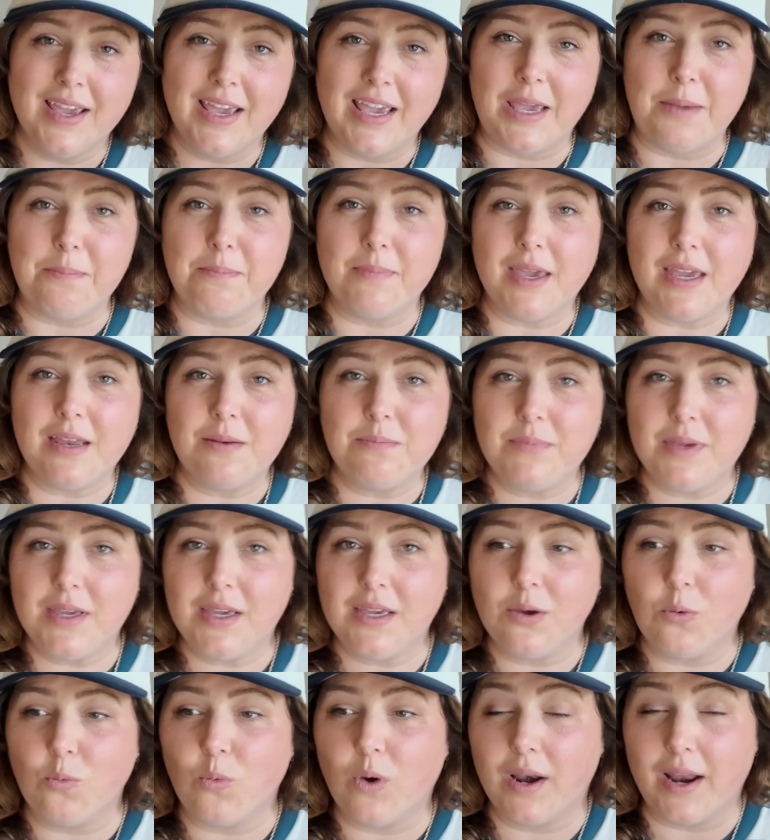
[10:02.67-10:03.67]
it made
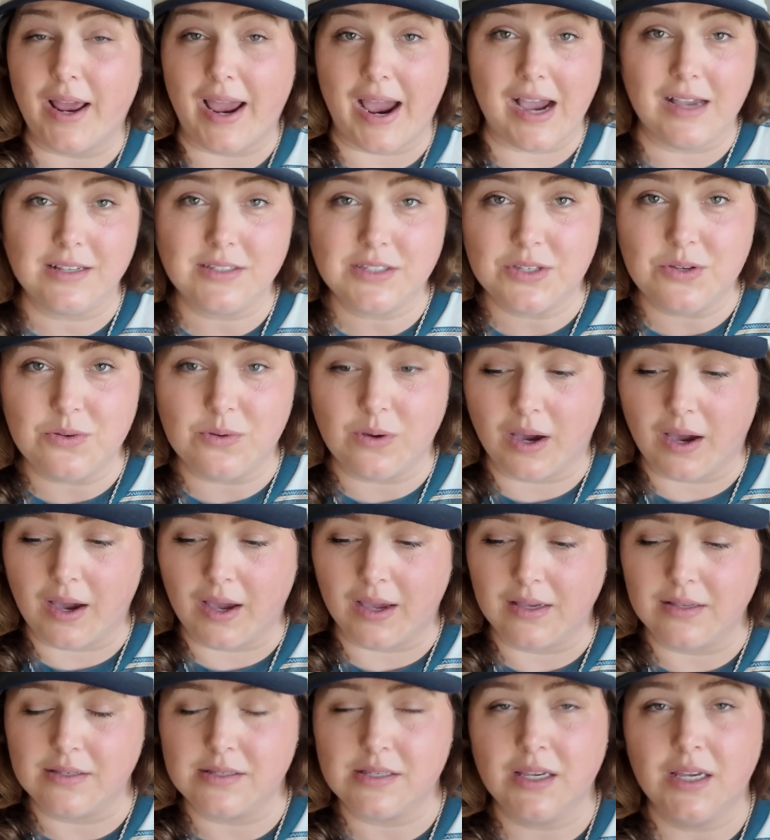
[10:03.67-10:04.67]
me want to ask you
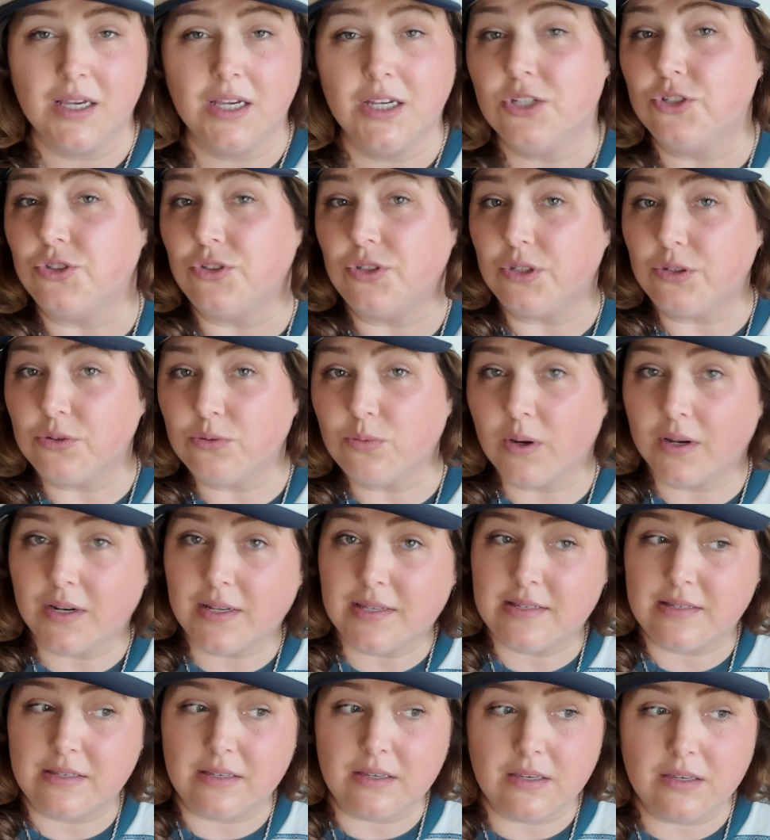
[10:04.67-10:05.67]
guys, do you want to
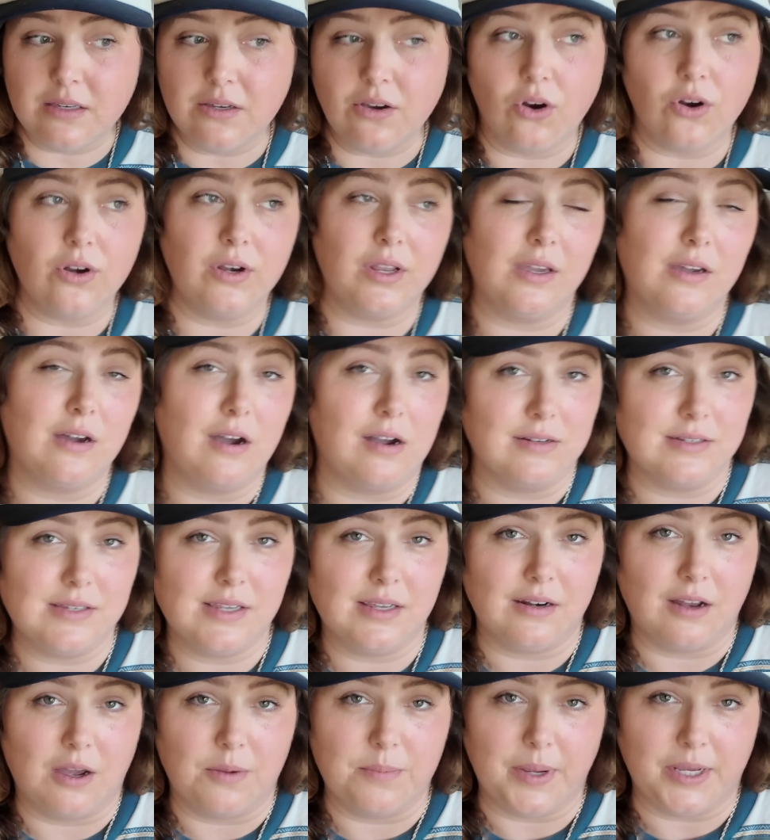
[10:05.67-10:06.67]
see gardening
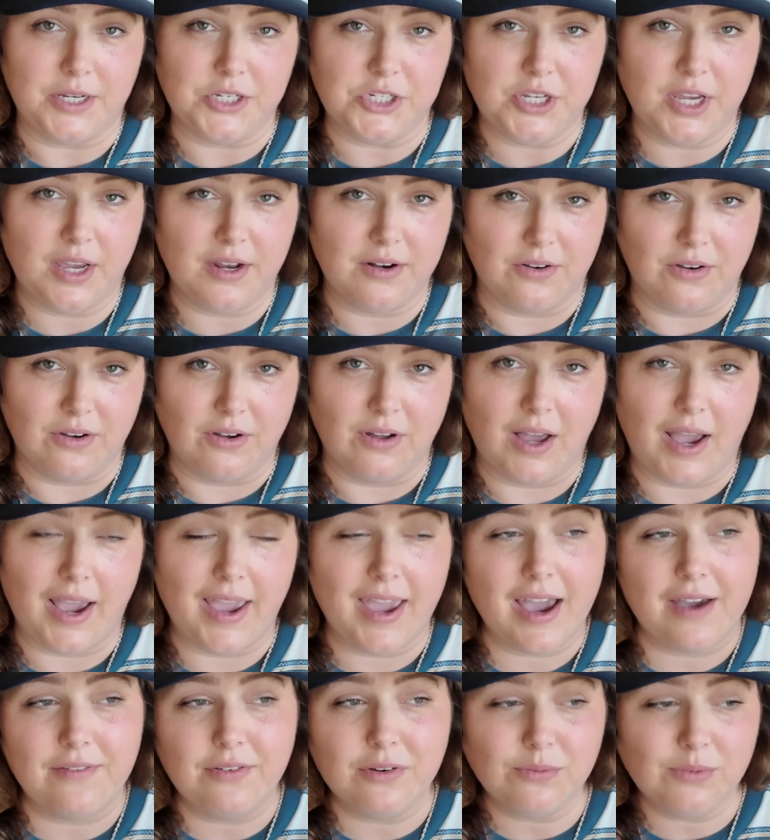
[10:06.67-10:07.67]
content on my channel? I
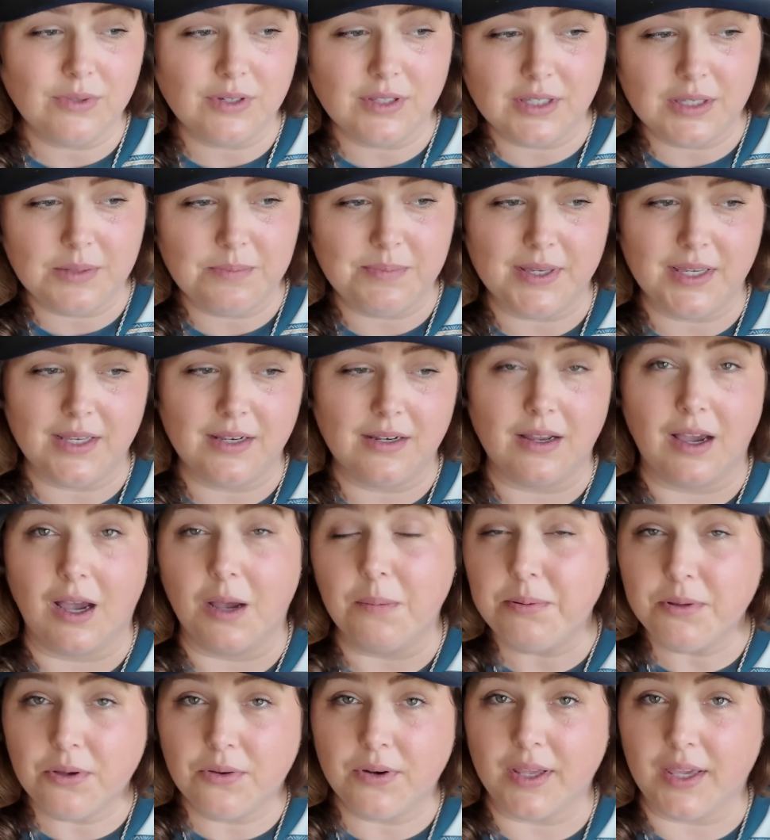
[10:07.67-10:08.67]
haven't really been
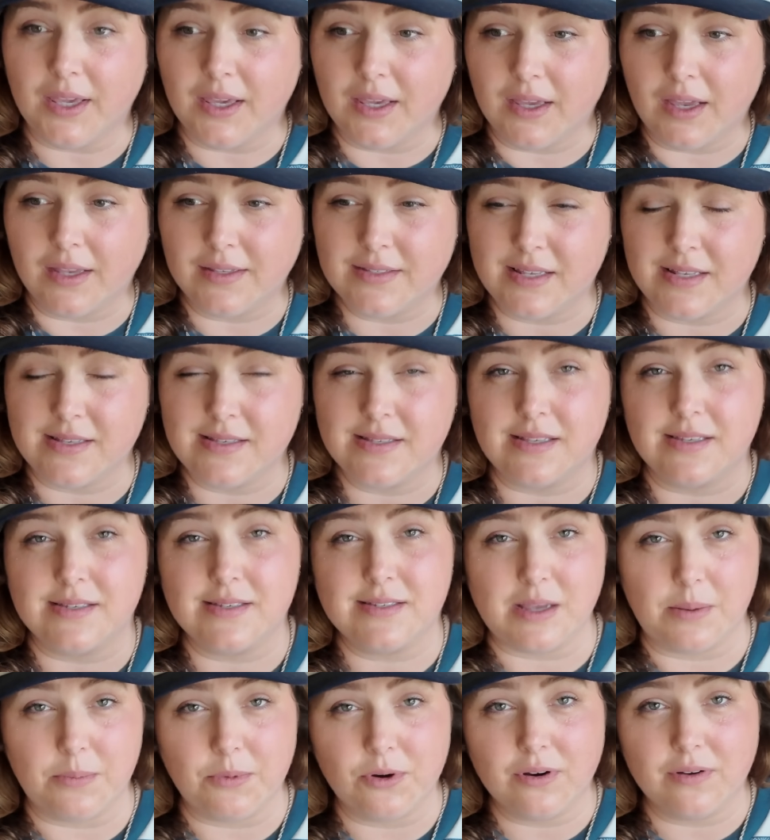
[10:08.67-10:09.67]
uploading it since the
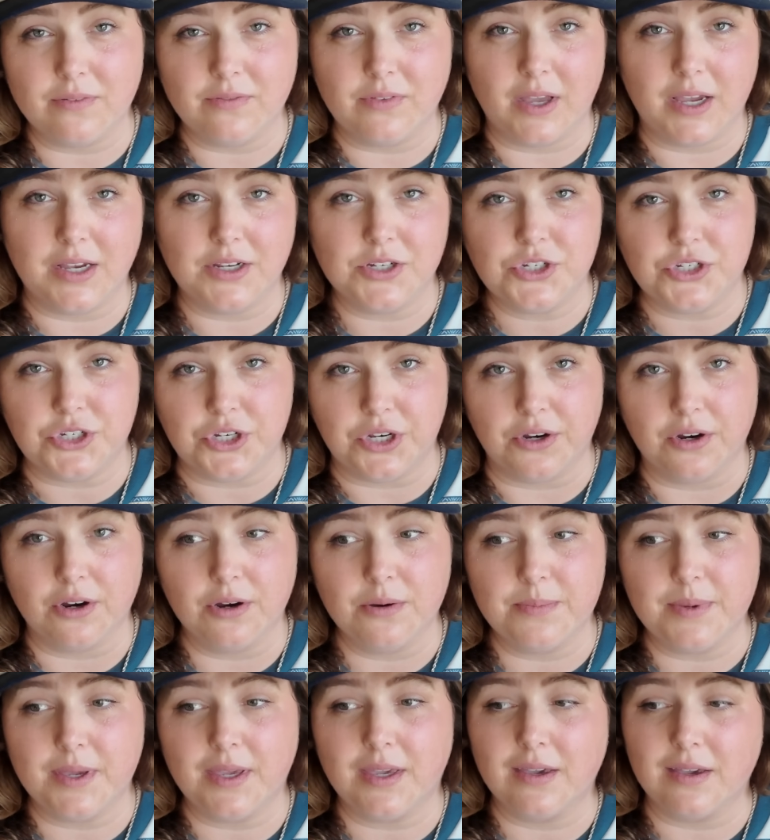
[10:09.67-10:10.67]
summer of last
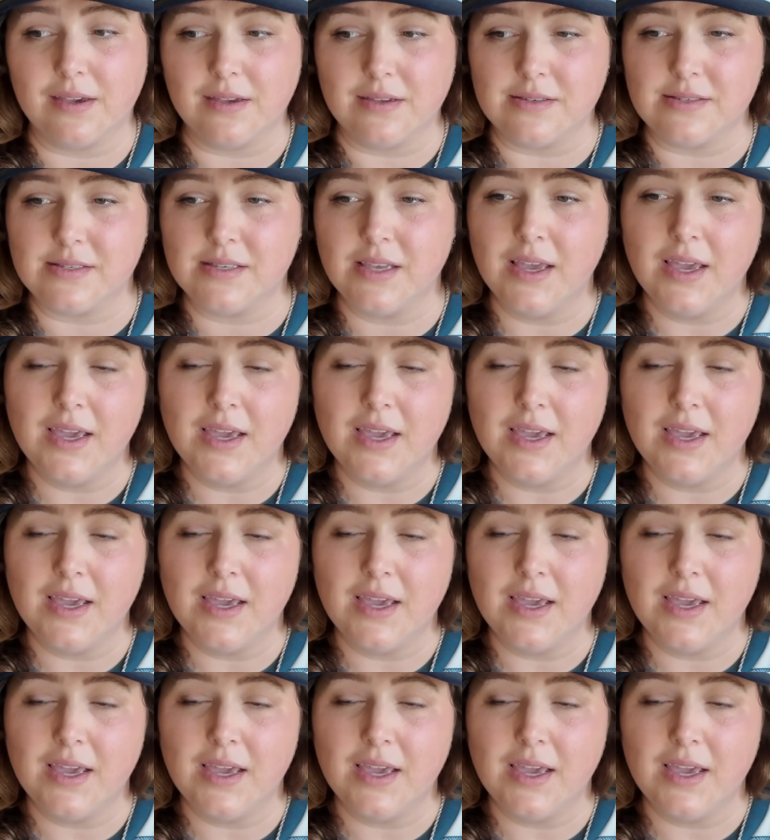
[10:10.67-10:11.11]
year because